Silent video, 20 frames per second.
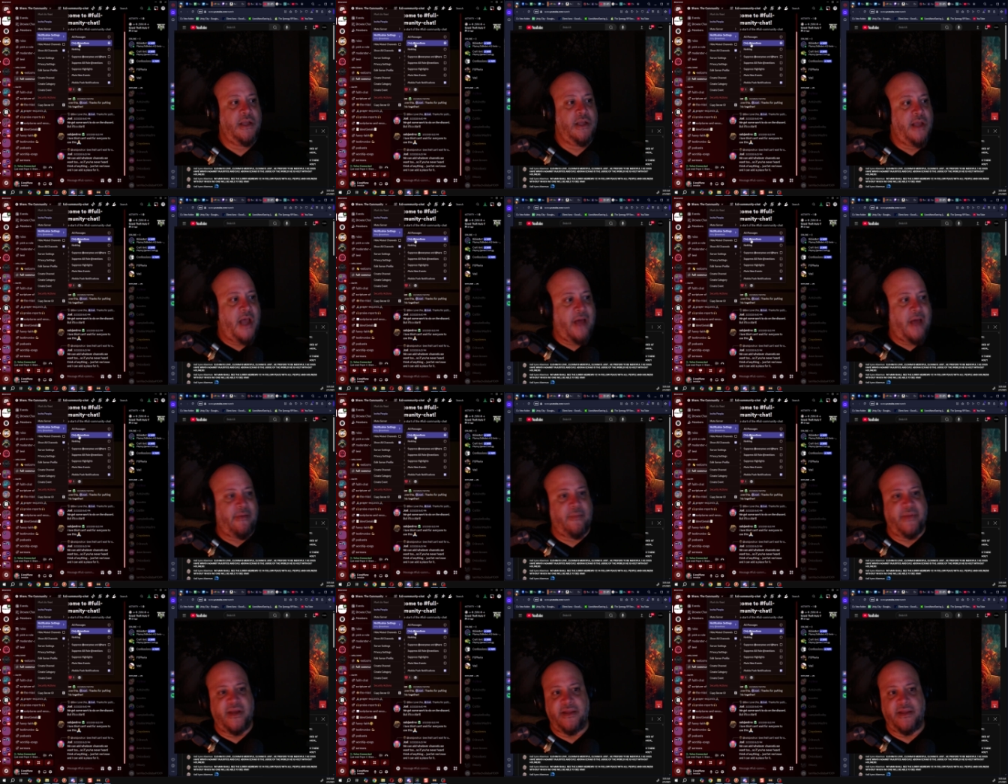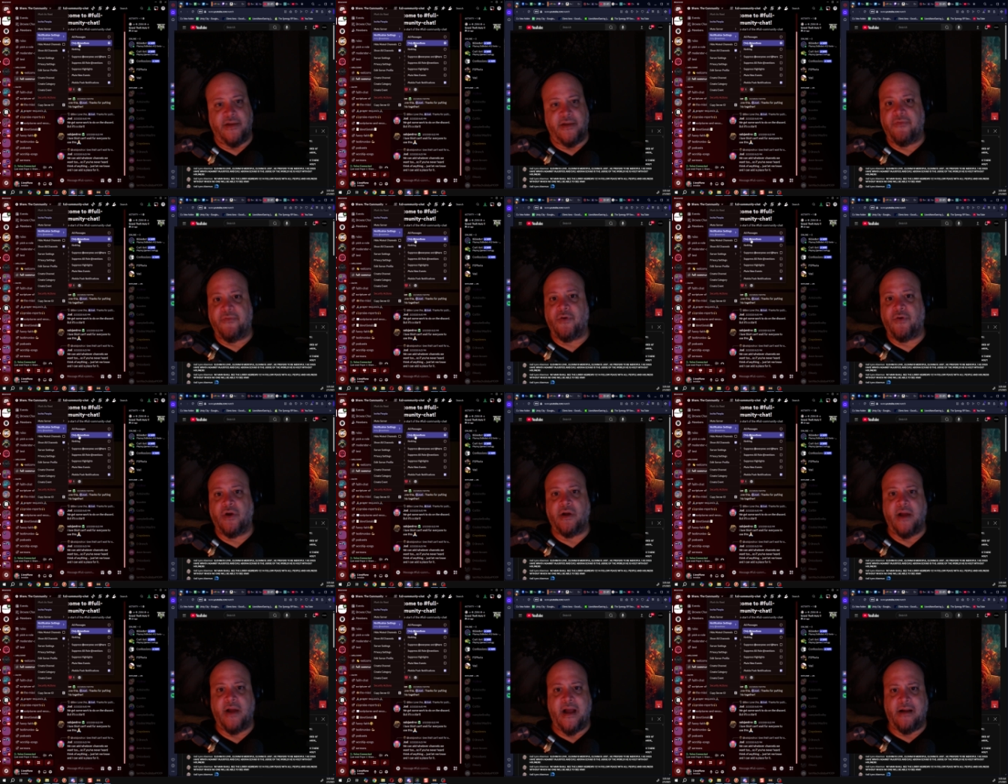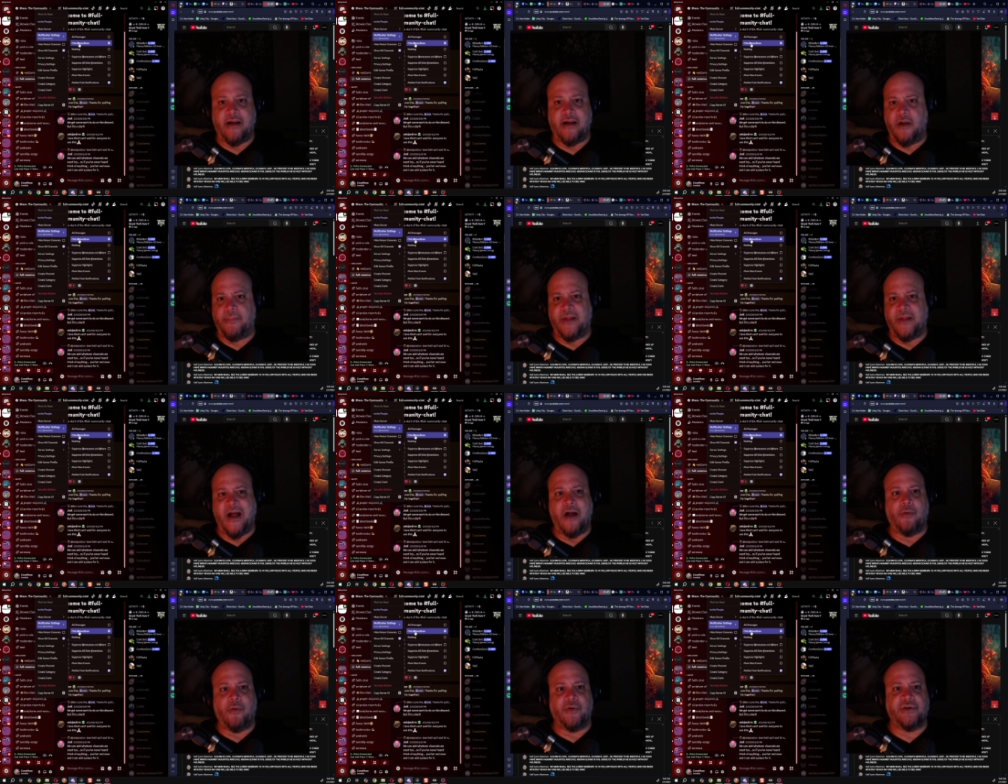I'm going to be in there for a couple
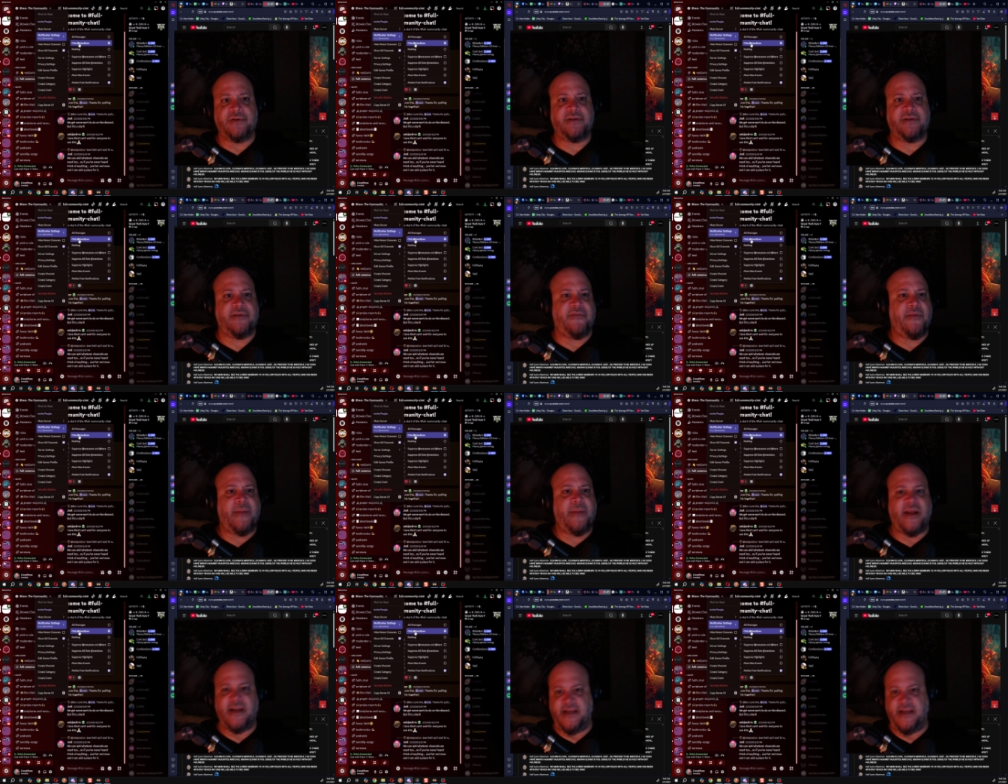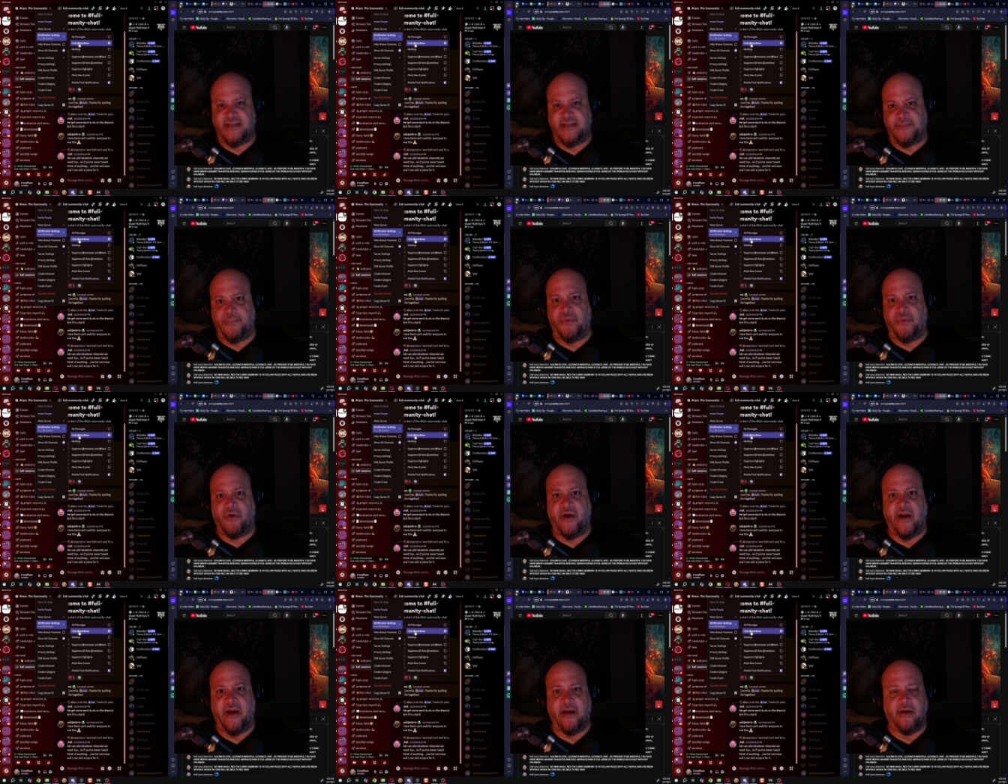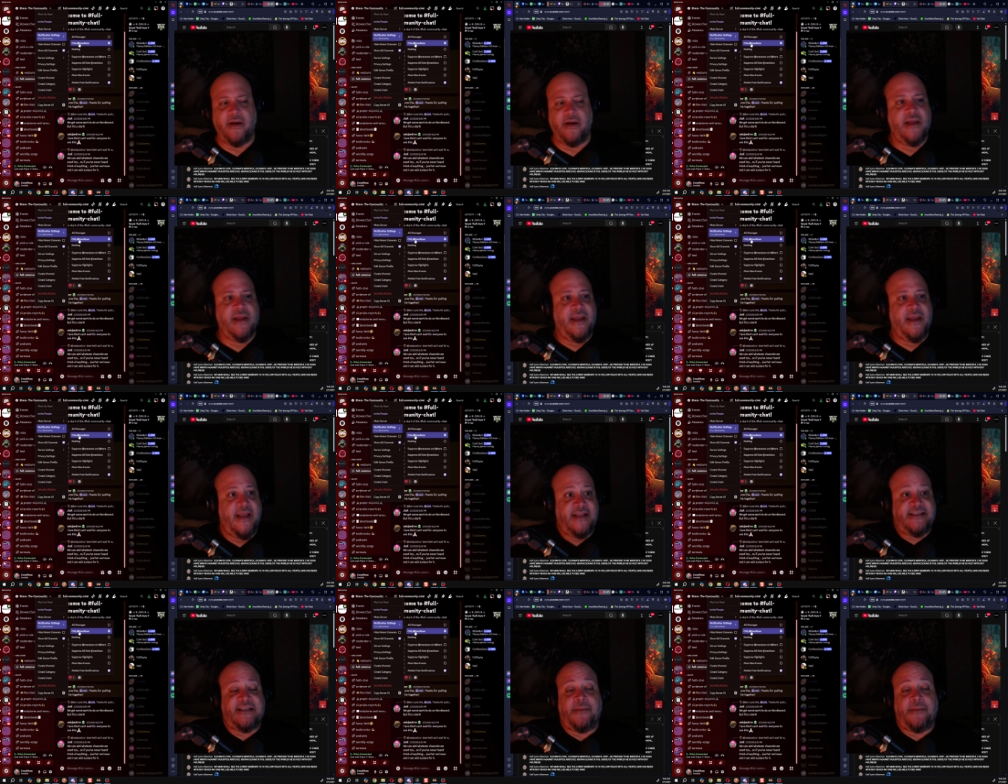hours. If anybody needs prayer,
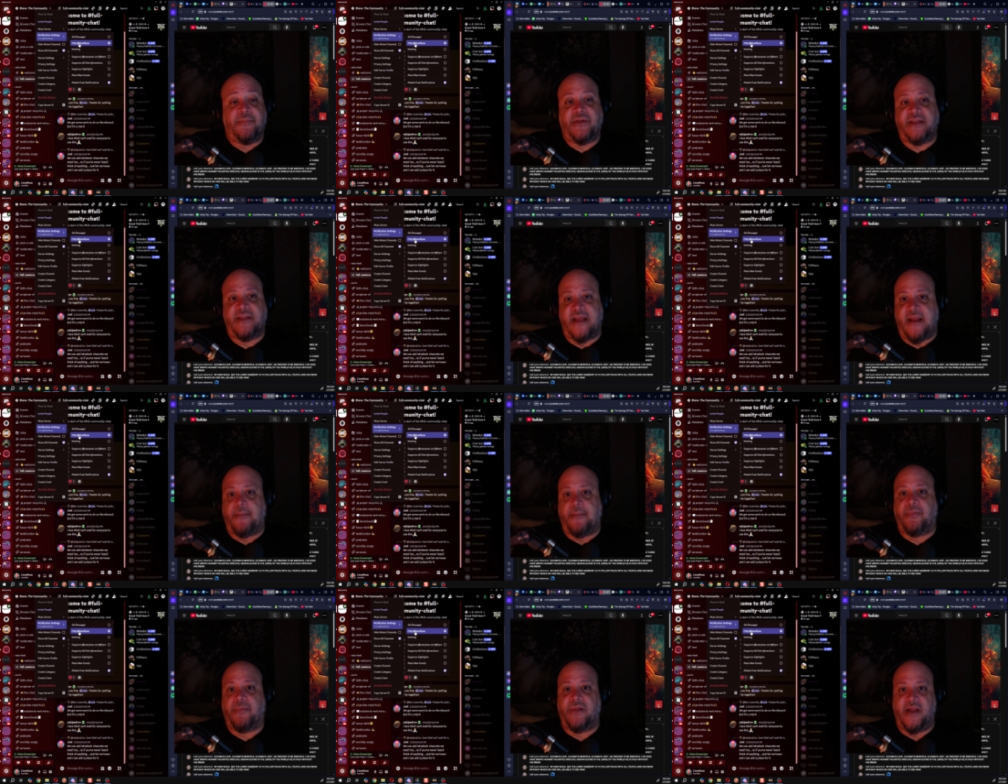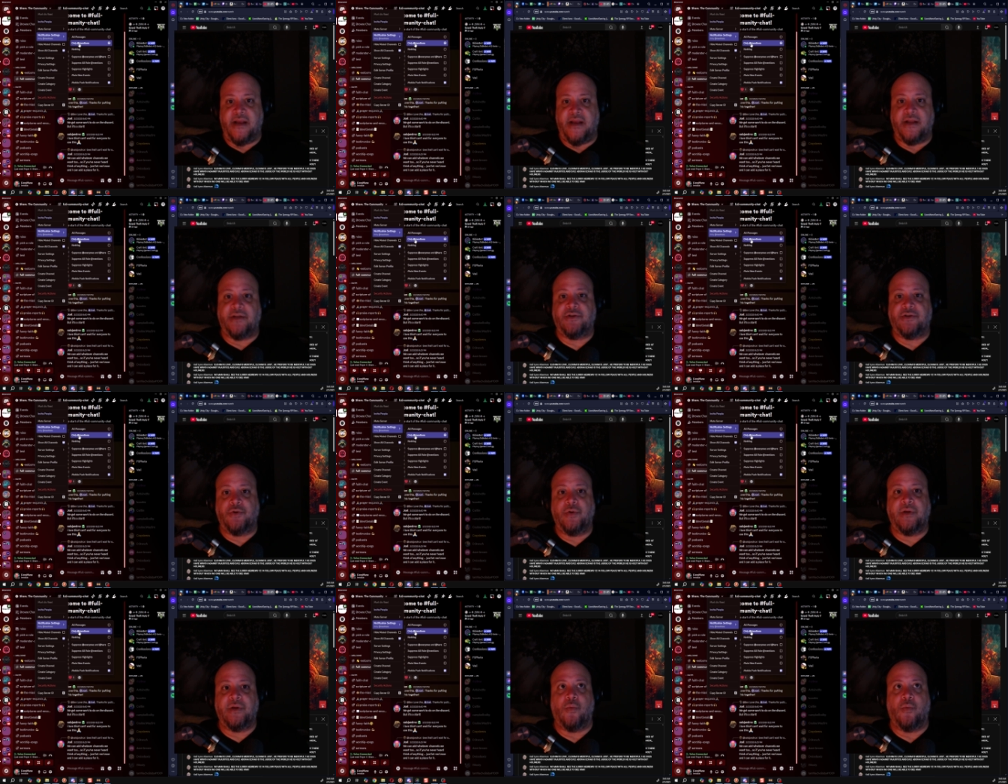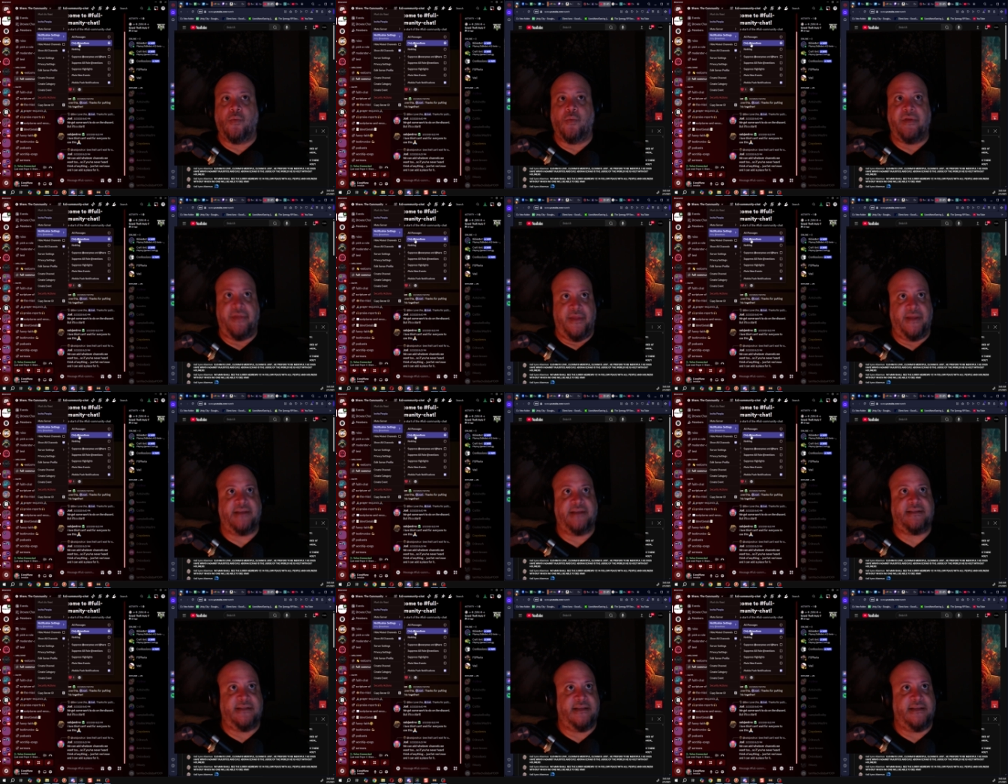it's something that I plan on doing with
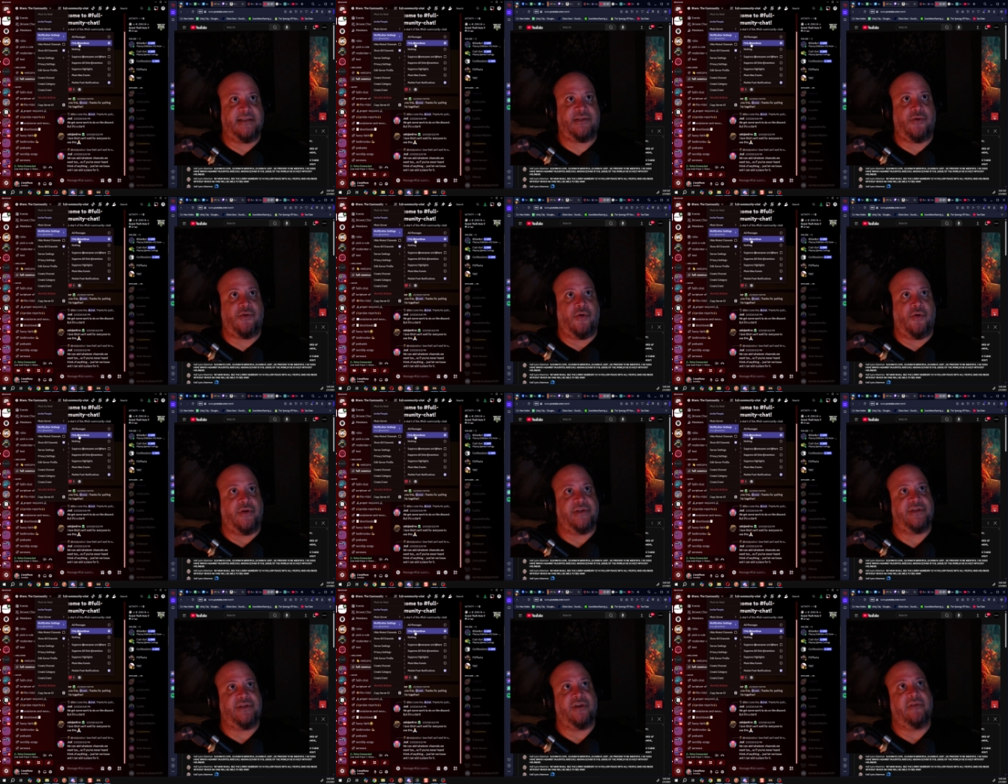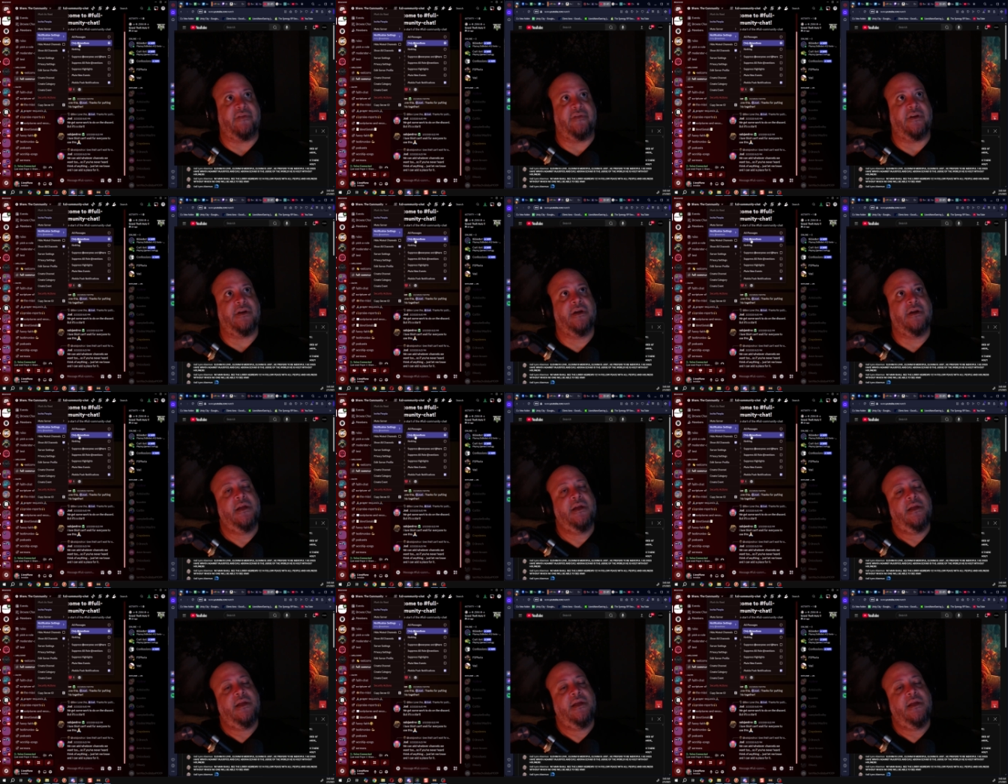this Discord server.